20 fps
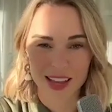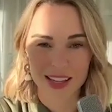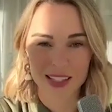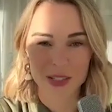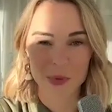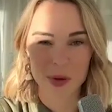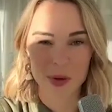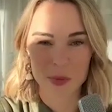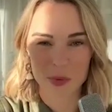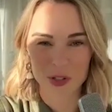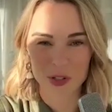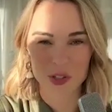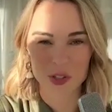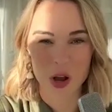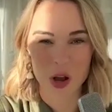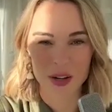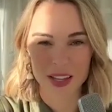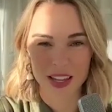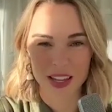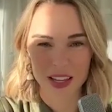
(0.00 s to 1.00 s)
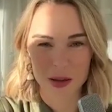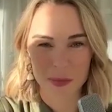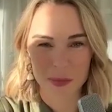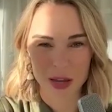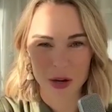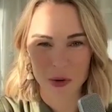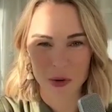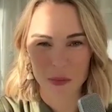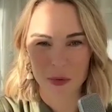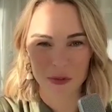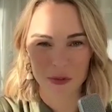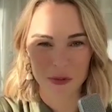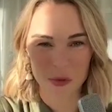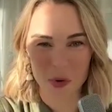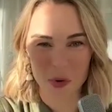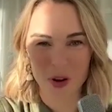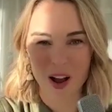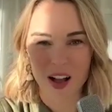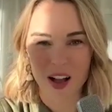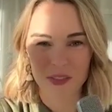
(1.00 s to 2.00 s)
As we were talking about
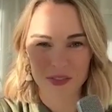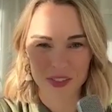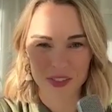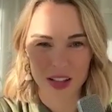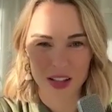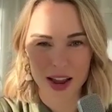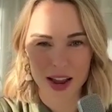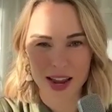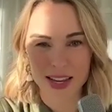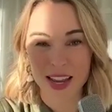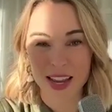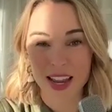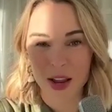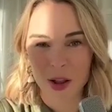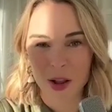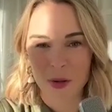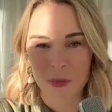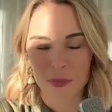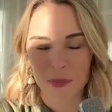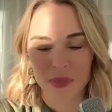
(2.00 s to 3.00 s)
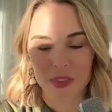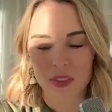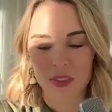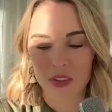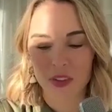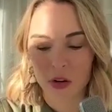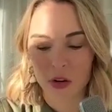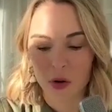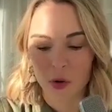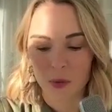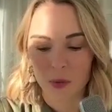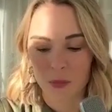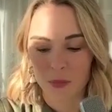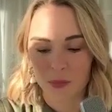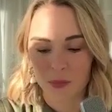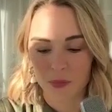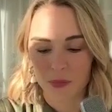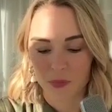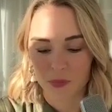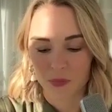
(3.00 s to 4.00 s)
before offline, you know,
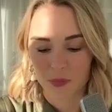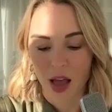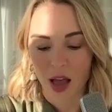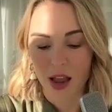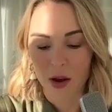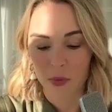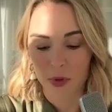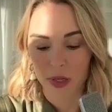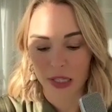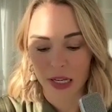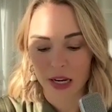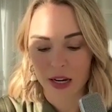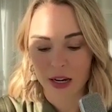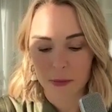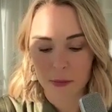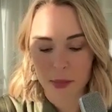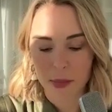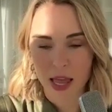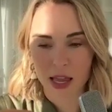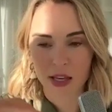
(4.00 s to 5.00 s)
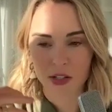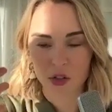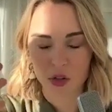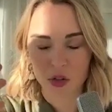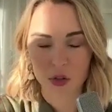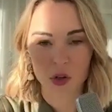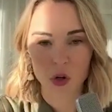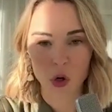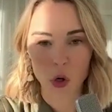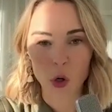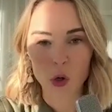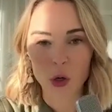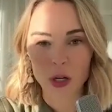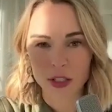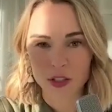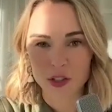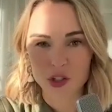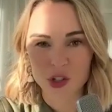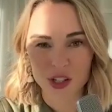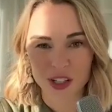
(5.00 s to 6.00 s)
I really commend your
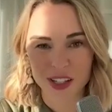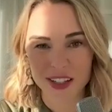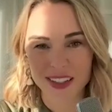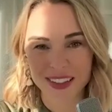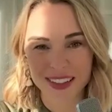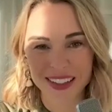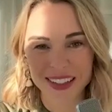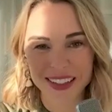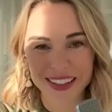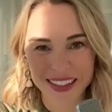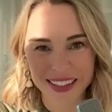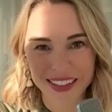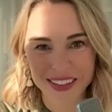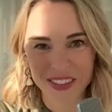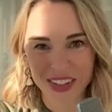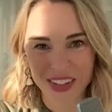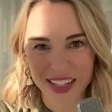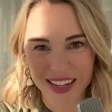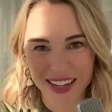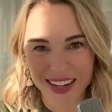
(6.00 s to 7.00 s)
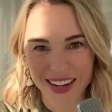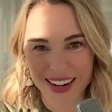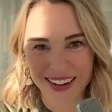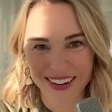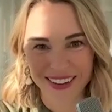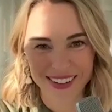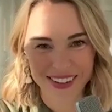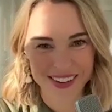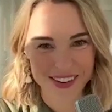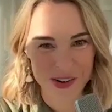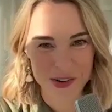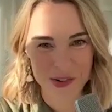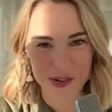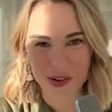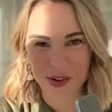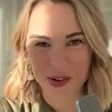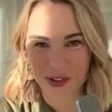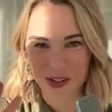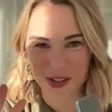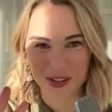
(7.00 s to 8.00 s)
courage in leaving you know
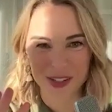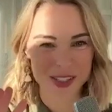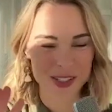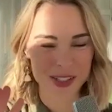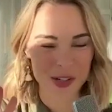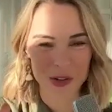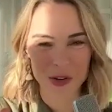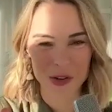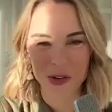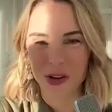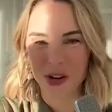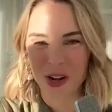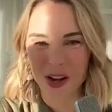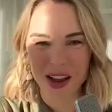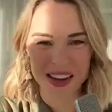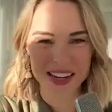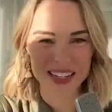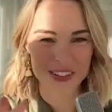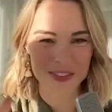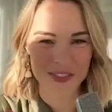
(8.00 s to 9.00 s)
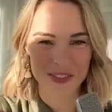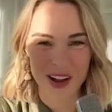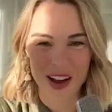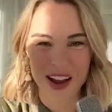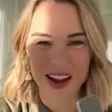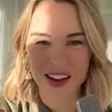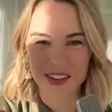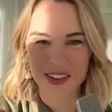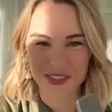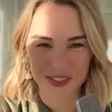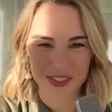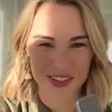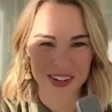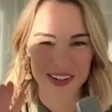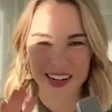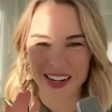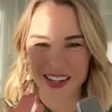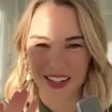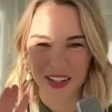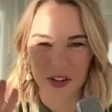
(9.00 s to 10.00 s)
your secure nine to five
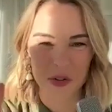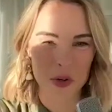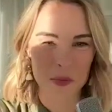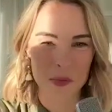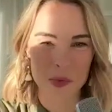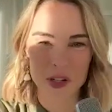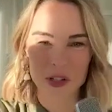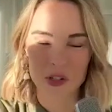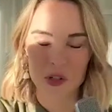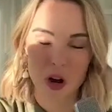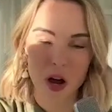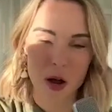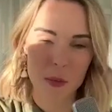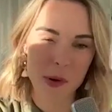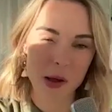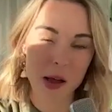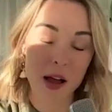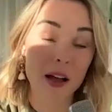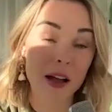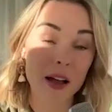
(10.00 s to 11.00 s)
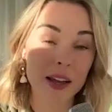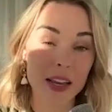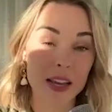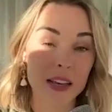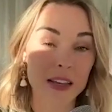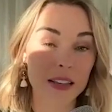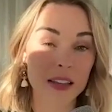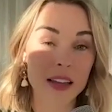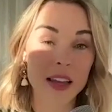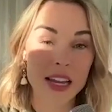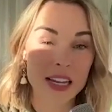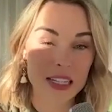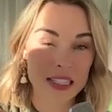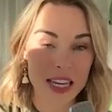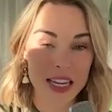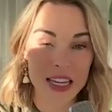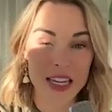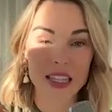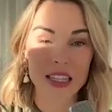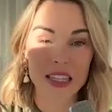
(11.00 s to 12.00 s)
kind of corporate job behind and
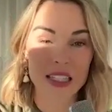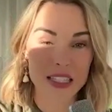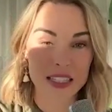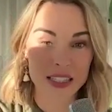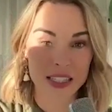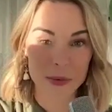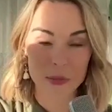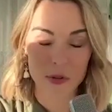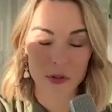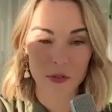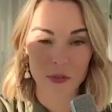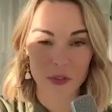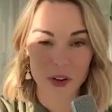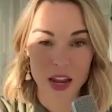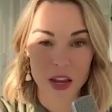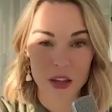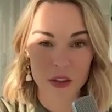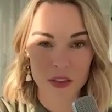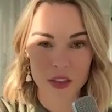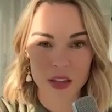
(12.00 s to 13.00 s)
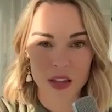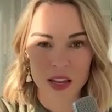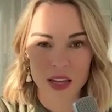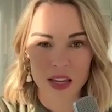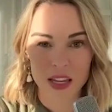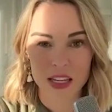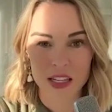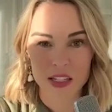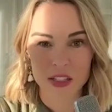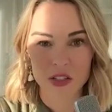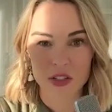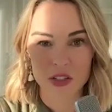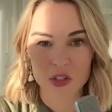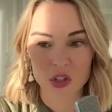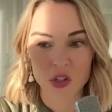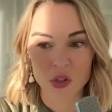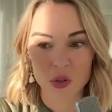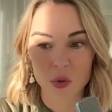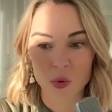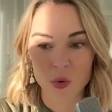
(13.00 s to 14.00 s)
taking this leap of faith
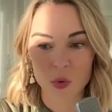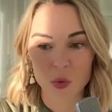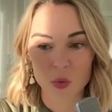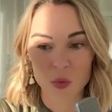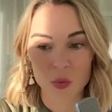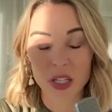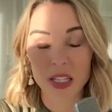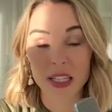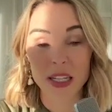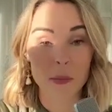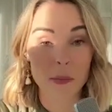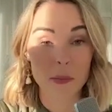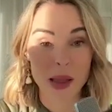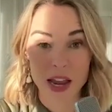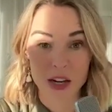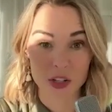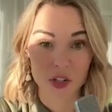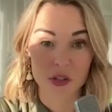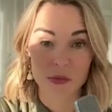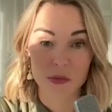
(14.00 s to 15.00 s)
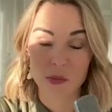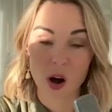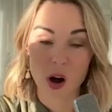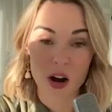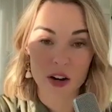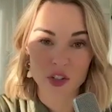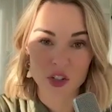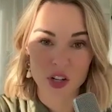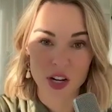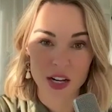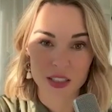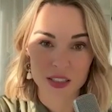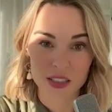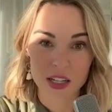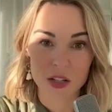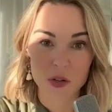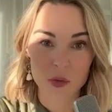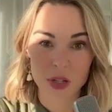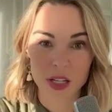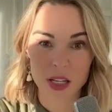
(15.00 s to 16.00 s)
into really a passion project
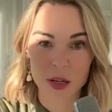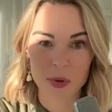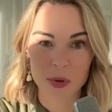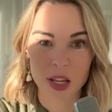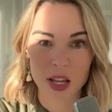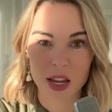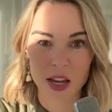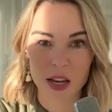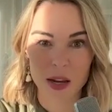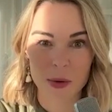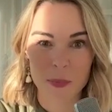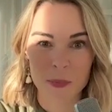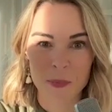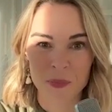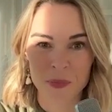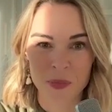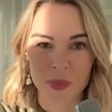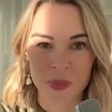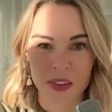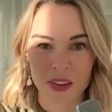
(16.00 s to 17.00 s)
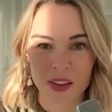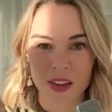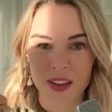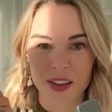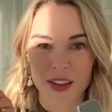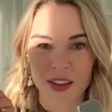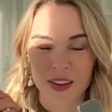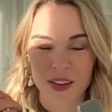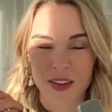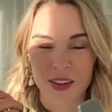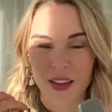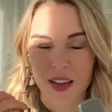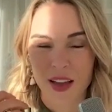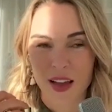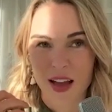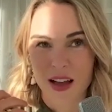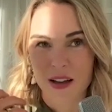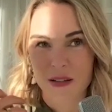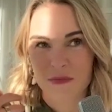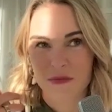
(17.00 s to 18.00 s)
and really being
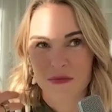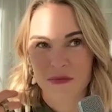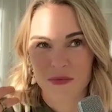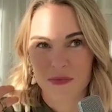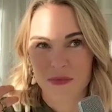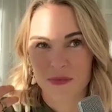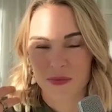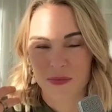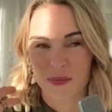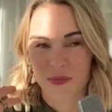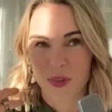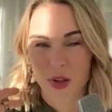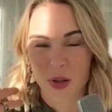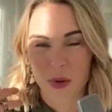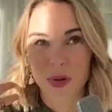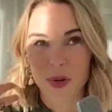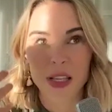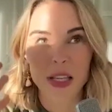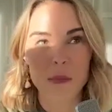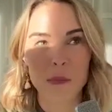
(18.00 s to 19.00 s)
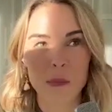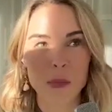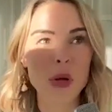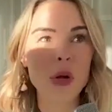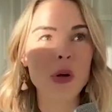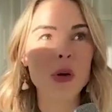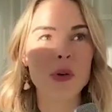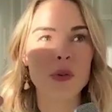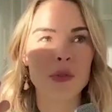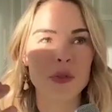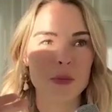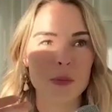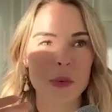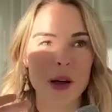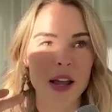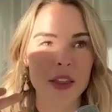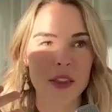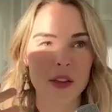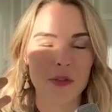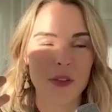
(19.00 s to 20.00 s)
um really moved
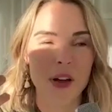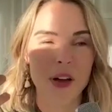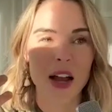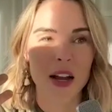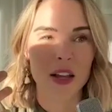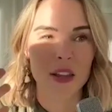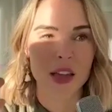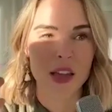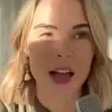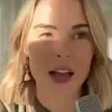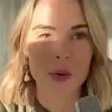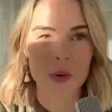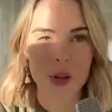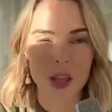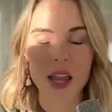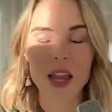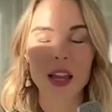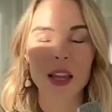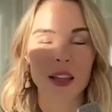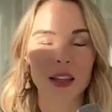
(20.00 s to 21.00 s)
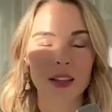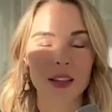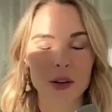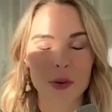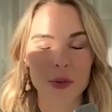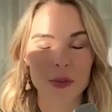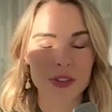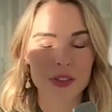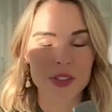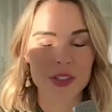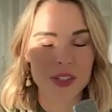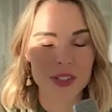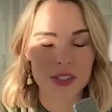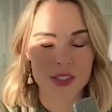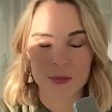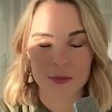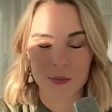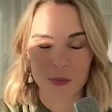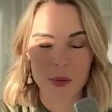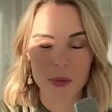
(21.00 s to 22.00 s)
by the fact that okay you know this
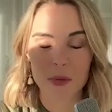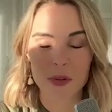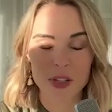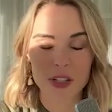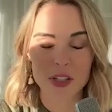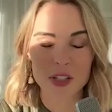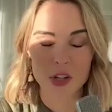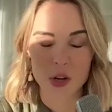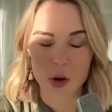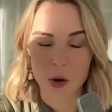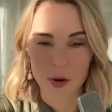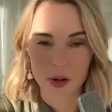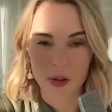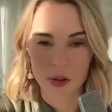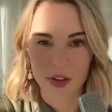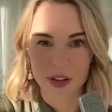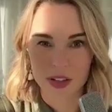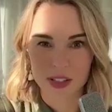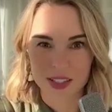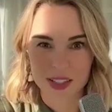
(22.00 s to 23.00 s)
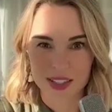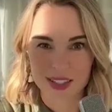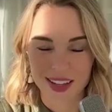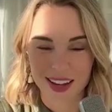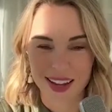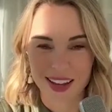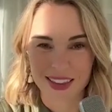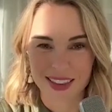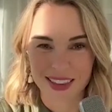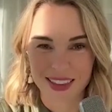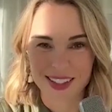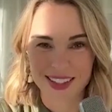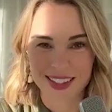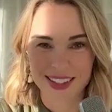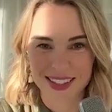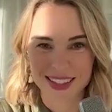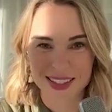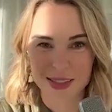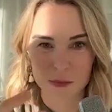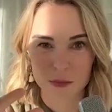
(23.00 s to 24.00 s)
is people need to know about this and this is